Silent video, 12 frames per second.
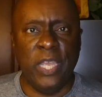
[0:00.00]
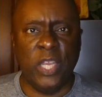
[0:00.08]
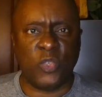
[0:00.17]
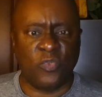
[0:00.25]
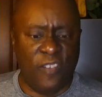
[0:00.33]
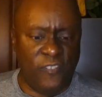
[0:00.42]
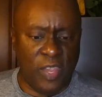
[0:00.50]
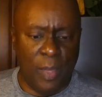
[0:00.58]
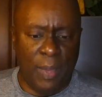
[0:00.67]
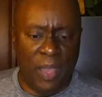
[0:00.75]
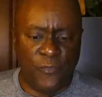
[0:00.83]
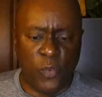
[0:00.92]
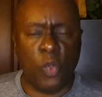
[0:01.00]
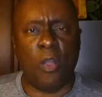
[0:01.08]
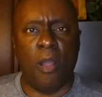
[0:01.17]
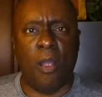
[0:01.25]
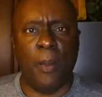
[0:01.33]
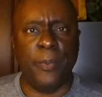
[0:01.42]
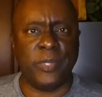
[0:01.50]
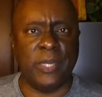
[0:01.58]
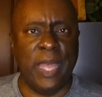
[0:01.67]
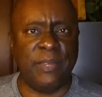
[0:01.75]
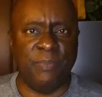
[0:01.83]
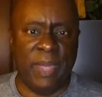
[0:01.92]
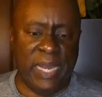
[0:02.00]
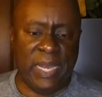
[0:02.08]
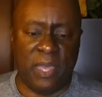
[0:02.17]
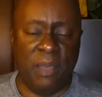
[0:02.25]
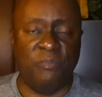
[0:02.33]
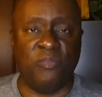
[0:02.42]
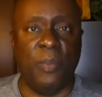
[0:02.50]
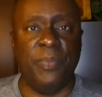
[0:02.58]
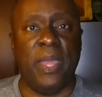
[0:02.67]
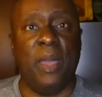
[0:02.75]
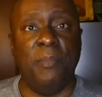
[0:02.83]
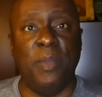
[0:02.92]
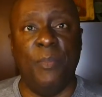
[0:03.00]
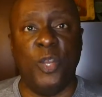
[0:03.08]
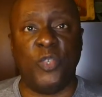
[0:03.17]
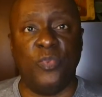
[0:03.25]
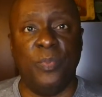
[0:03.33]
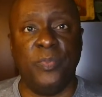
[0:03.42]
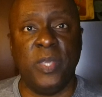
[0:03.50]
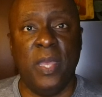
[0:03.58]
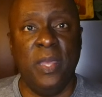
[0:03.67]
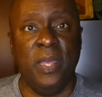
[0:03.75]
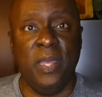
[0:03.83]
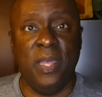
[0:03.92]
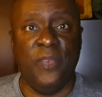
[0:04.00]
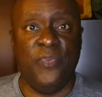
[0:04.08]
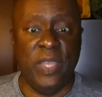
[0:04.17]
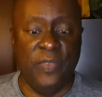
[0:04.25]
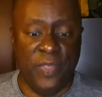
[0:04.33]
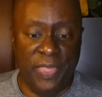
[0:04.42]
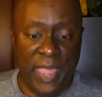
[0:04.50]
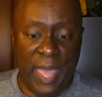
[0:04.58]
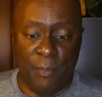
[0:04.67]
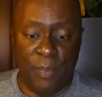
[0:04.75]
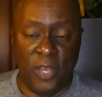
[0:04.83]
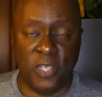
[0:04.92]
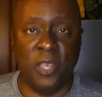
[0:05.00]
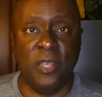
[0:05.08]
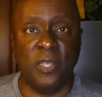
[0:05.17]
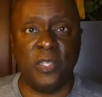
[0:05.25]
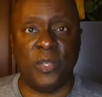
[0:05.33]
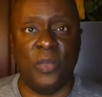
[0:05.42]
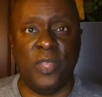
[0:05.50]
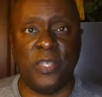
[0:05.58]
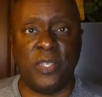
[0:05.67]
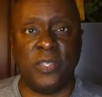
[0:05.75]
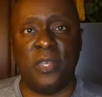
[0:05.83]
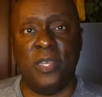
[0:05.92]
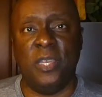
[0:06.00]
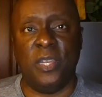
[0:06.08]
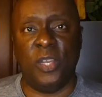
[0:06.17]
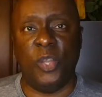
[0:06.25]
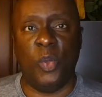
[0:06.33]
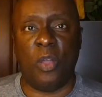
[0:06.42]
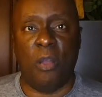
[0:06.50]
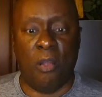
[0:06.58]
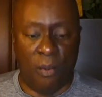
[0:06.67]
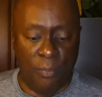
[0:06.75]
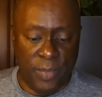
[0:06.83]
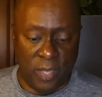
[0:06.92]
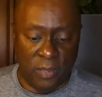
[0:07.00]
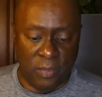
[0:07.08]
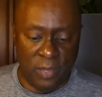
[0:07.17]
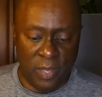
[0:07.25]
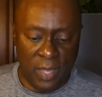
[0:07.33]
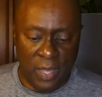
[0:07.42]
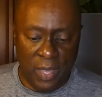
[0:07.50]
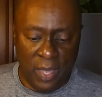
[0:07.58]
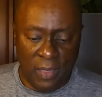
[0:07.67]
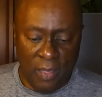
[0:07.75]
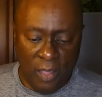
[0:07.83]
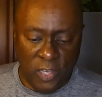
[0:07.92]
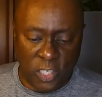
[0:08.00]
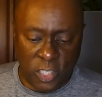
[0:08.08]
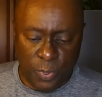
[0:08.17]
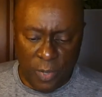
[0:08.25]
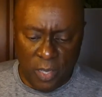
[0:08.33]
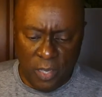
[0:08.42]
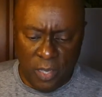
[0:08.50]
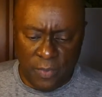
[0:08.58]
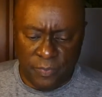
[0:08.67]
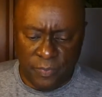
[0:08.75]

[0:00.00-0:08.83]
It's roughly about four carbs, and that mainly comes from the, under mushroom. If even that much. So this is a good low carb meal. Oh, this is pretty good.